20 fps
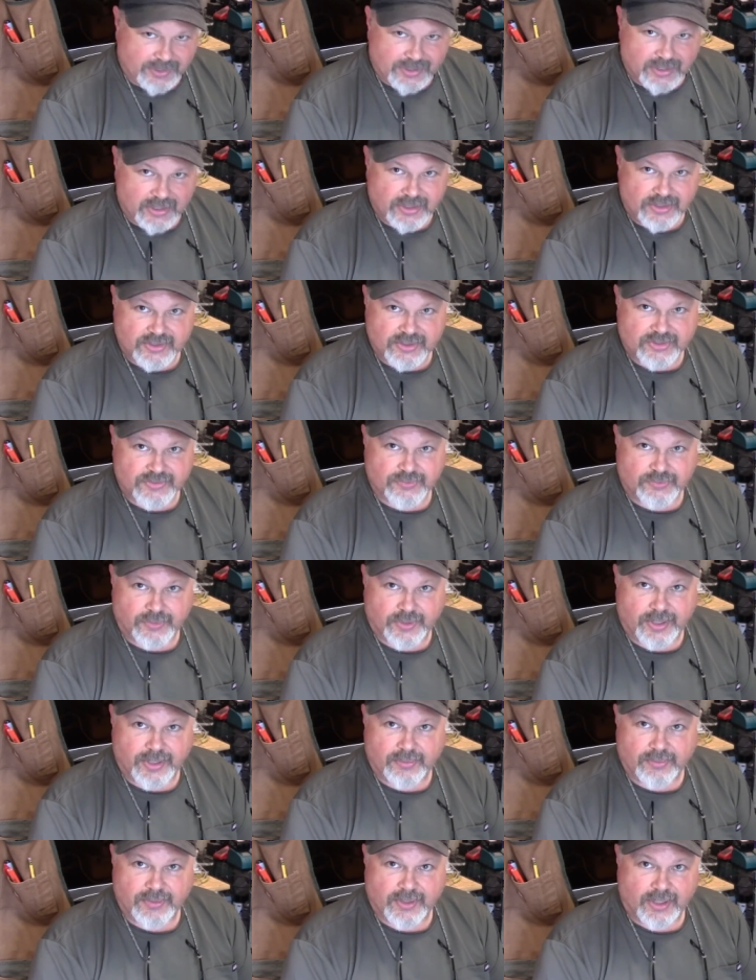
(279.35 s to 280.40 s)
need this for
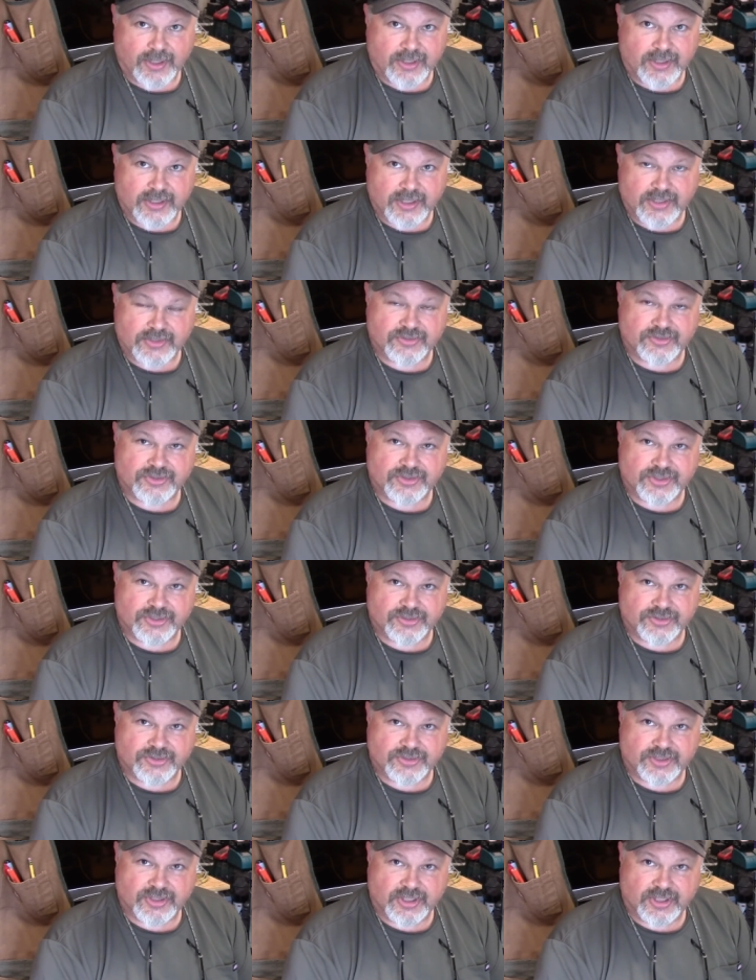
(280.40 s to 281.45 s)
anything. It's
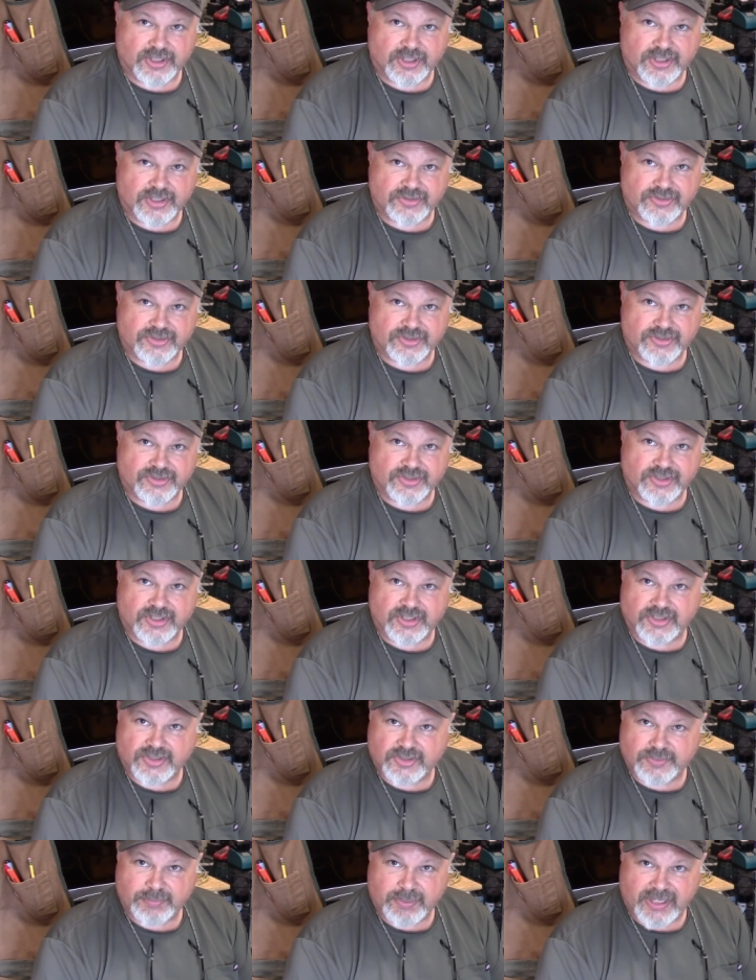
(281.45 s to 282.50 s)
just an
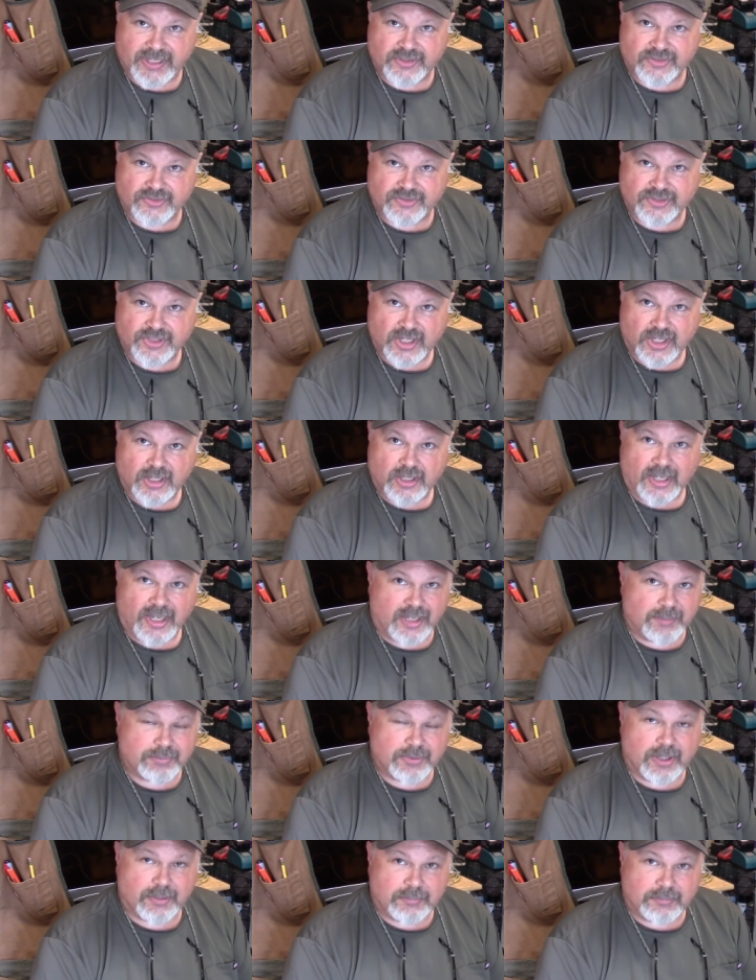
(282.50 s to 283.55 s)
expense
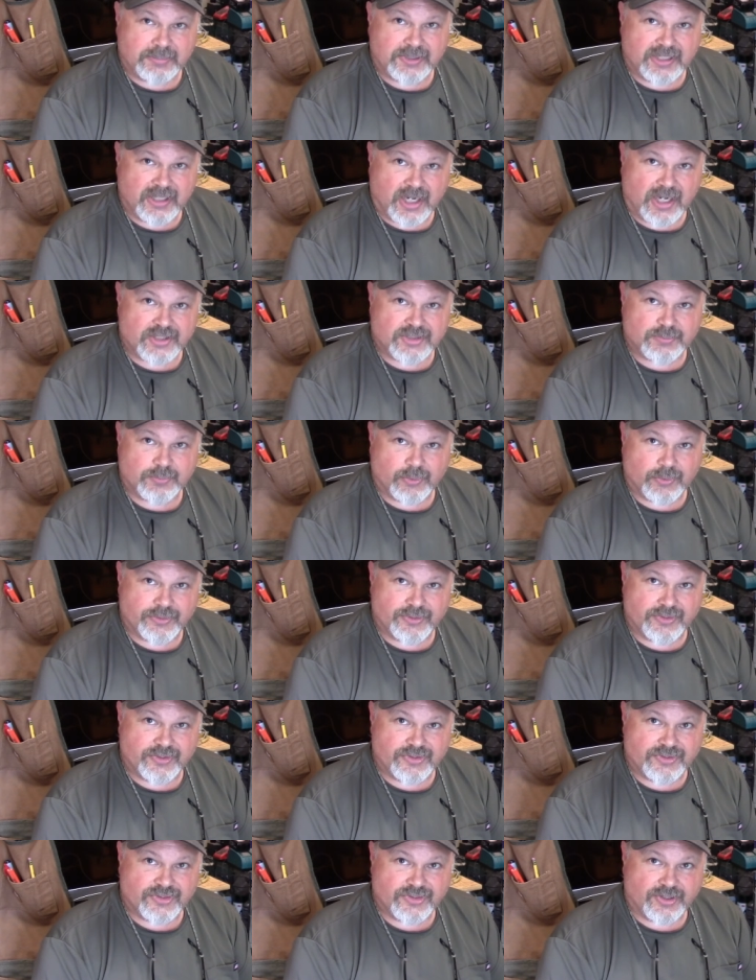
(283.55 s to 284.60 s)
and probably costs more
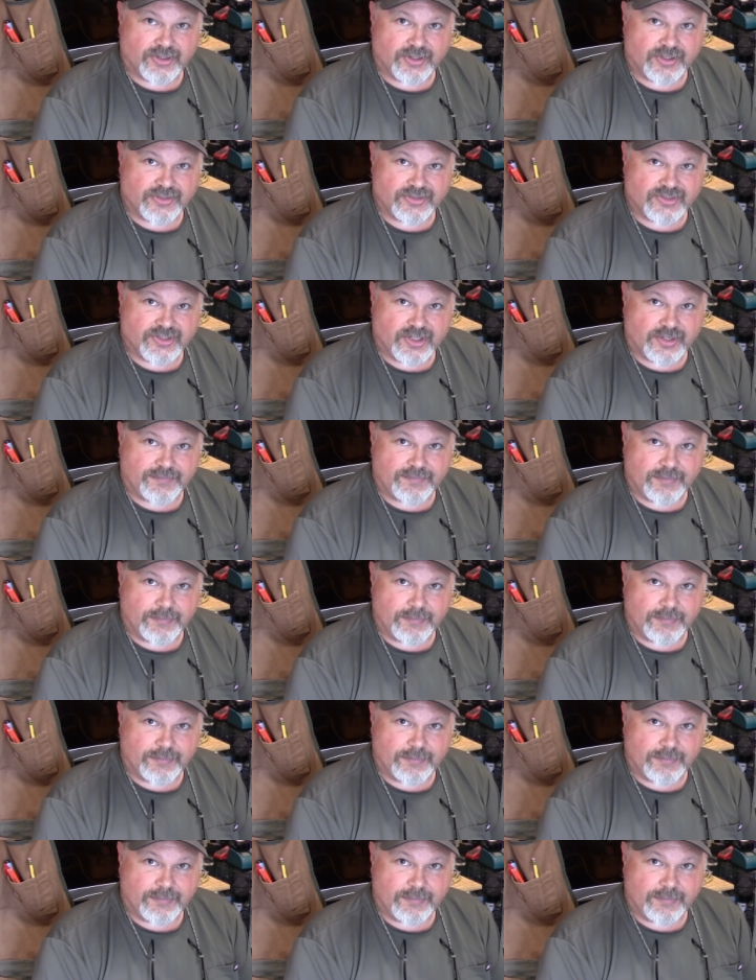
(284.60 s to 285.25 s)
than the cigar itself.